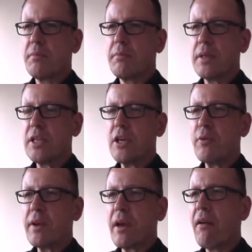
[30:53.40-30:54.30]

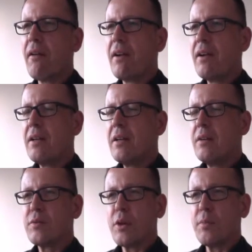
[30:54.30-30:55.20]
material
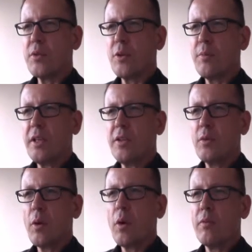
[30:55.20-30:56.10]
from Germany to
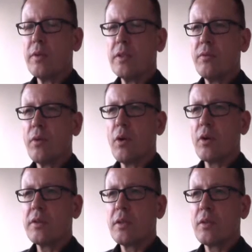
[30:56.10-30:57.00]
all over the world.
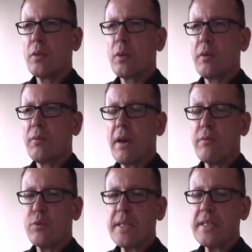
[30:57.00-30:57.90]
So we
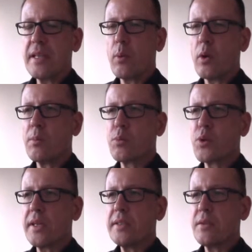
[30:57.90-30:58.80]
have recently won a
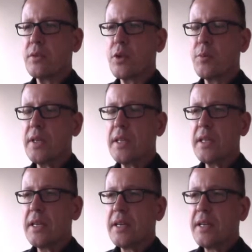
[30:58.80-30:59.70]
prize in
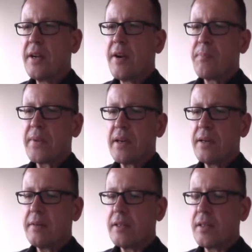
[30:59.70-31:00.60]
Germany,
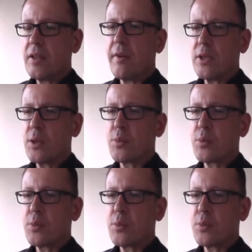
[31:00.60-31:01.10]
the Innovation